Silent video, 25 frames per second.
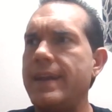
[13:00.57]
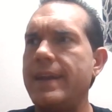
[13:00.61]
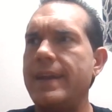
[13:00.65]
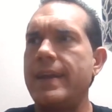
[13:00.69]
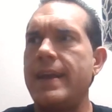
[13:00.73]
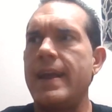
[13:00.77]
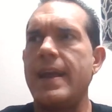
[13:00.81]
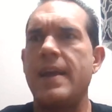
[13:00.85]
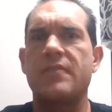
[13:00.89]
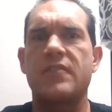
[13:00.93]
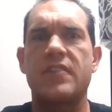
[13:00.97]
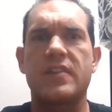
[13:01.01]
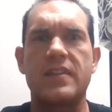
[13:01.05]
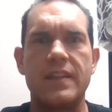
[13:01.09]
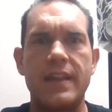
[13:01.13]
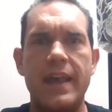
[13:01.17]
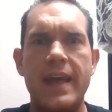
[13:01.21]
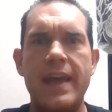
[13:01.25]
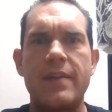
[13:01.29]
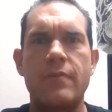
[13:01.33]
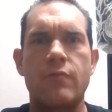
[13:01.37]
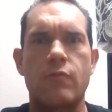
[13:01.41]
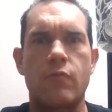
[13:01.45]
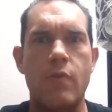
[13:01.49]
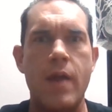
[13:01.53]
You didn't have
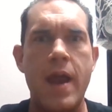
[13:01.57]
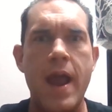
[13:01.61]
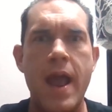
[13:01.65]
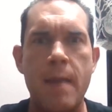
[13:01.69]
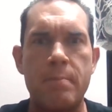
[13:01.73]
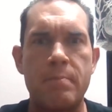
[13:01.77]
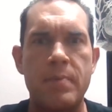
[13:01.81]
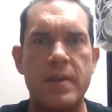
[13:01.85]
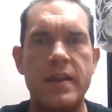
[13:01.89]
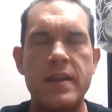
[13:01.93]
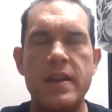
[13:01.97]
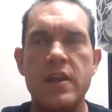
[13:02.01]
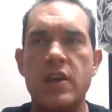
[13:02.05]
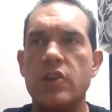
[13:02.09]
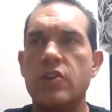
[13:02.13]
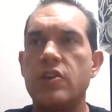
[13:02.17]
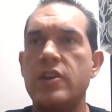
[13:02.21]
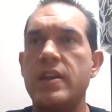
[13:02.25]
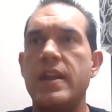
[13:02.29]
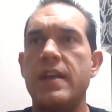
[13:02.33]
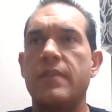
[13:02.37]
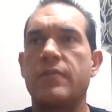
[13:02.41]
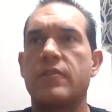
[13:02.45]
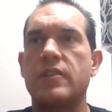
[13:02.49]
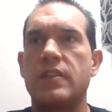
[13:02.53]
Glen rapping.
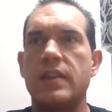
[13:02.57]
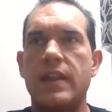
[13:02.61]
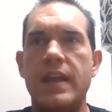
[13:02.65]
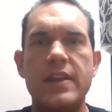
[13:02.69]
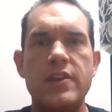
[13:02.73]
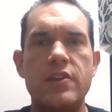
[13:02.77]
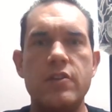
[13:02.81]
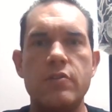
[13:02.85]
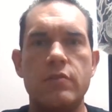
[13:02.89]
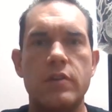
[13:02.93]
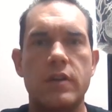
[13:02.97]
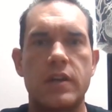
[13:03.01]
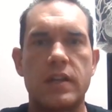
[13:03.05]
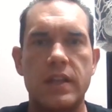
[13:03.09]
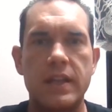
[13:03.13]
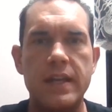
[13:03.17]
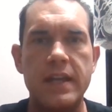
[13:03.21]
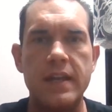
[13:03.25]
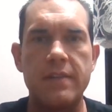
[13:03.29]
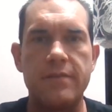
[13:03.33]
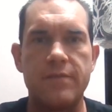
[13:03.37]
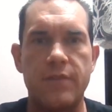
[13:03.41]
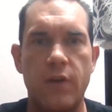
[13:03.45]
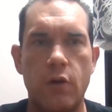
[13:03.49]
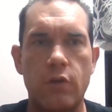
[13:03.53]
You didn't have Glen doing
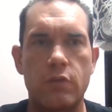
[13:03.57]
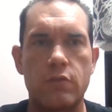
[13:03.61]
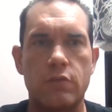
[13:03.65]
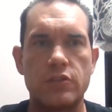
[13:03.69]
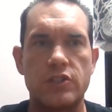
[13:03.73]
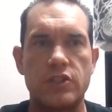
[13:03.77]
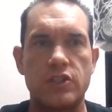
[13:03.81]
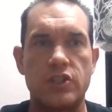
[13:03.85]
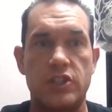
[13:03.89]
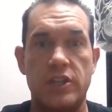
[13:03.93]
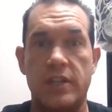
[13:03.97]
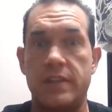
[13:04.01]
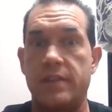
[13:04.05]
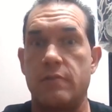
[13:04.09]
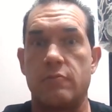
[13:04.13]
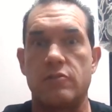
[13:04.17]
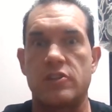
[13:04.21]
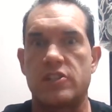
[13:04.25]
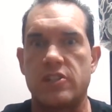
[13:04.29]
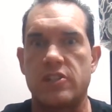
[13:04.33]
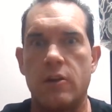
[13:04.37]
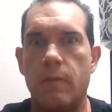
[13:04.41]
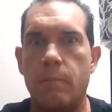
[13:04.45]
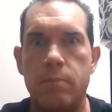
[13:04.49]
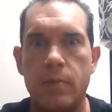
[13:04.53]
clean vocals and shit. There were
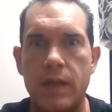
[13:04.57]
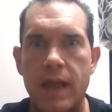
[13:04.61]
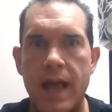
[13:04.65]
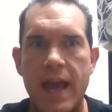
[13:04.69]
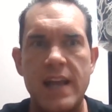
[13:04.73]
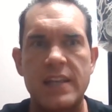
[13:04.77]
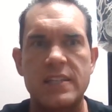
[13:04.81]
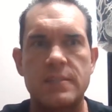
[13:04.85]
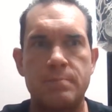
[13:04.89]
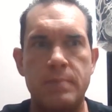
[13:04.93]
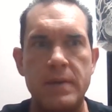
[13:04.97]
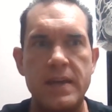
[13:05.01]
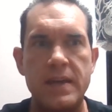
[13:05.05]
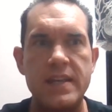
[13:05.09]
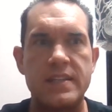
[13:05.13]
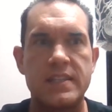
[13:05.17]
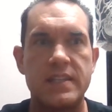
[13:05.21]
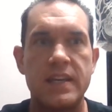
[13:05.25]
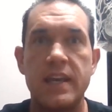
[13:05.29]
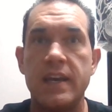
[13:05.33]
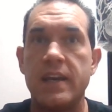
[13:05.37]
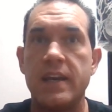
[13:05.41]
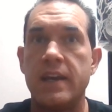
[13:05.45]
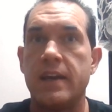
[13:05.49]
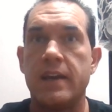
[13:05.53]
still blast
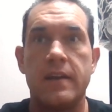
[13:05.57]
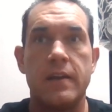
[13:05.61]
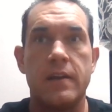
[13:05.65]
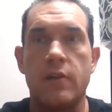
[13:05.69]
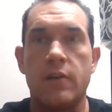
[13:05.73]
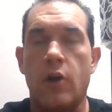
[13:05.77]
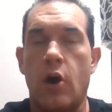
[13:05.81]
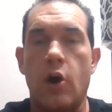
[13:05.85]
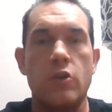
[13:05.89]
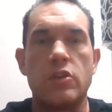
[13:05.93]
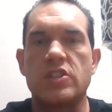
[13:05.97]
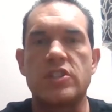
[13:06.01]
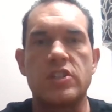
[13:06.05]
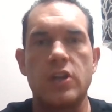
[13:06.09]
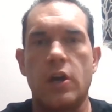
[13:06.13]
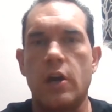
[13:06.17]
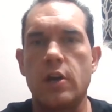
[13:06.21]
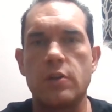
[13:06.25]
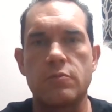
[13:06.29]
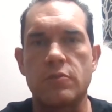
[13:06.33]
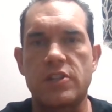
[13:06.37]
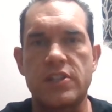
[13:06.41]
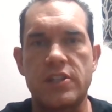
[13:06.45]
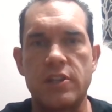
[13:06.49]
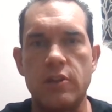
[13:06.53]
beats. All the
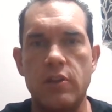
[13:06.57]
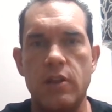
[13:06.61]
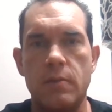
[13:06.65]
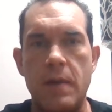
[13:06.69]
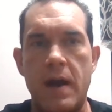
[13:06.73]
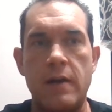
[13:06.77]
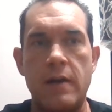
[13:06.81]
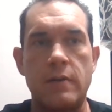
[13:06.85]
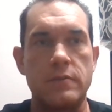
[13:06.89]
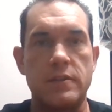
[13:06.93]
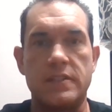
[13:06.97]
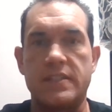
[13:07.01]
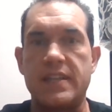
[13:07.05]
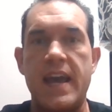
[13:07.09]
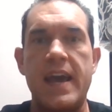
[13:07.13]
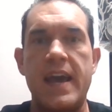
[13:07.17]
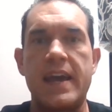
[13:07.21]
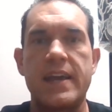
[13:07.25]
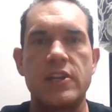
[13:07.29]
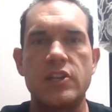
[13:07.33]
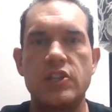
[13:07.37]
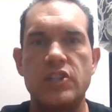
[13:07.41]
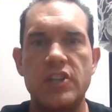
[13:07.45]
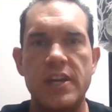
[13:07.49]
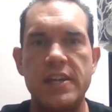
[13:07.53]
songs were still about
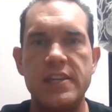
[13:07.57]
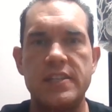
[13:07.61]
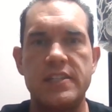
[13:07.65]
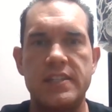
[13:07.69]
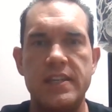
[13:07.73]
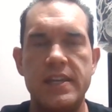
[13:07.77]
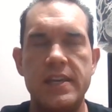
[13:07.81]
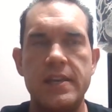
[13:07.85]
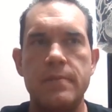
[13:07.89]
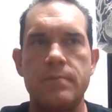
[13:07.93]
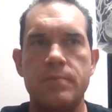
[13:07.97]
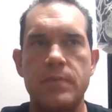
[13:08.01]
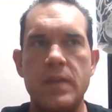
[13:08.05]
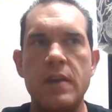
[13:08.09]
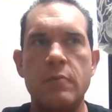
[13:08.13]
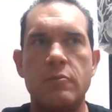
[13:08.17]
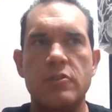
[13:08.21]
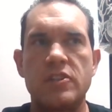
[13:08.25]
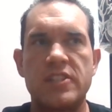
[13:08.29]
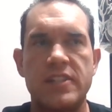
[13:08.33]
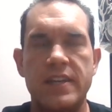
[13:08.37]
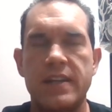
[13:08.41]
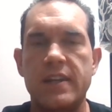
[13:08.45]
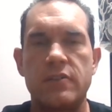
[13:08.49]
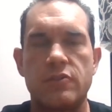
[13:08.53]
attacking JC. It
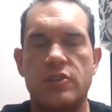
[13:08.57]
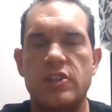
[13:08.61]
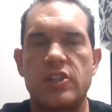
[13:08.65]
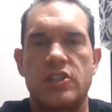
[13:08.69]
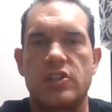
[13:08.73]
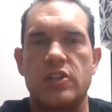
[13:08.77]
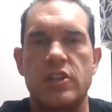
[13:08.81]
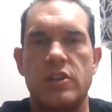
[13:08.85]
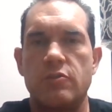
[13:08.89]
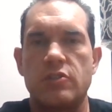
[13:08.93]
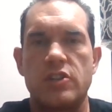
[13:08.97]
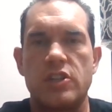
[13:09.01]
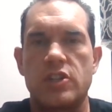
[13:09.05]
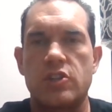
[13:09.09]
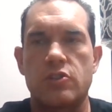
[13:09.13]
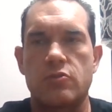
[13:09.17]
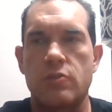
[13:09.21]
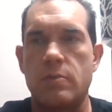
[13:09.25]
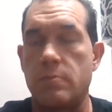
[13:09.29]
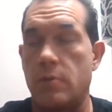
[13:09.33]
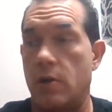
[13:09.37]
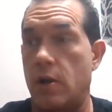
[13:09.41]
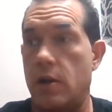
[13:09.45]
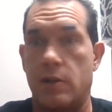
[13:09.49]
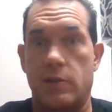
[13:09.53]
was sticking. It was just it was just
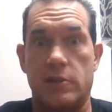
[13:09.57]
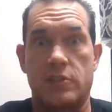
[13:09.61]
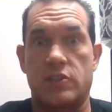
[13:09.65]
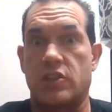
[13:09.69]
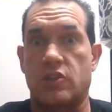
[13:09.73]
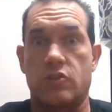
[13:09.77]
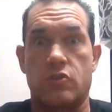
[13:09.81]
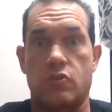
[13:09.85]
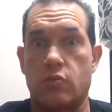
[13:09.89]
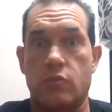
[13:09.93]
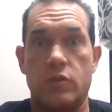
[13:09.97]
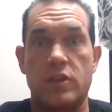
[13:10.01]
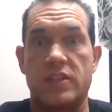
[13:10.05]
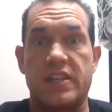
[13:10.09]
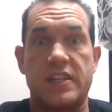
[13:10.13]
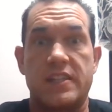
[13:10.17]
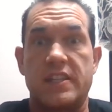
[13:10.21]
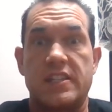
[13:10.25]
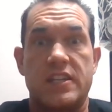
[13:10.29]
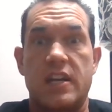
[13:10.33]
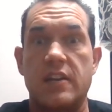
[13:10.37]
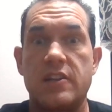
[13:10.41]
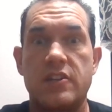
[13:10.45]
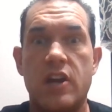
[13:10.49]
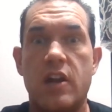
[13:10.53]
stripped. All right, let's let's get
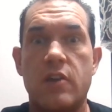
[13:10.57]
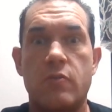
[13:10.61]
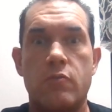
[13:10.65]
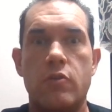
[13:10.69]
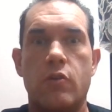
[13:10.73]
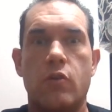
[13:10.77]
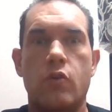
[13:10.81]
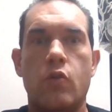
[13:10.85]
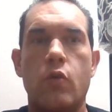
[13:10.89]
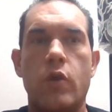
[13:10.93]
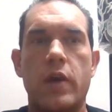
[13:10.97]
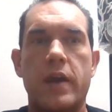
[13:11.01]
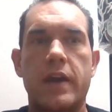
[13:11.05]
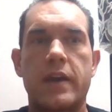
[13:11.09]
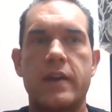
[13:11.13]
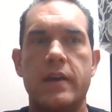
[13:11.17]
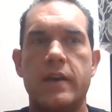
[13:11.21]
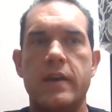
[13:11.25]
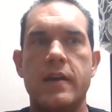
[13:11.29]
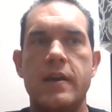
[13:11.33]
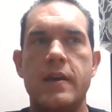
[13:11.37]
this out done real quick.